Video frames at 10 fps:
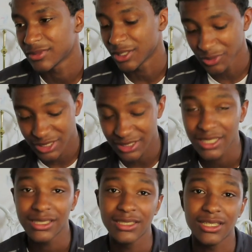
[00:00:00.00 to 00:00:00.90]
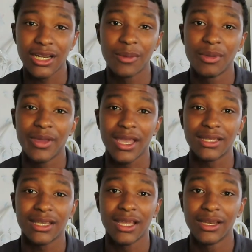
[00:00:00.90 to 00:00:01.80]
Lil Tjay did start coming back
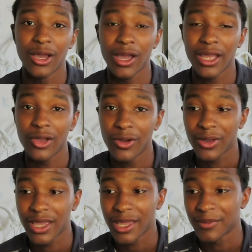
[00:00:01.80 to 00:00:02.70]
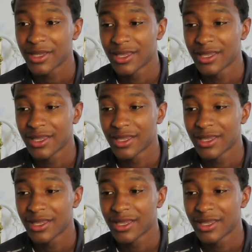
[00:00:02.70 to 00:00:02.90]
at the end, though. I ain't going to cap.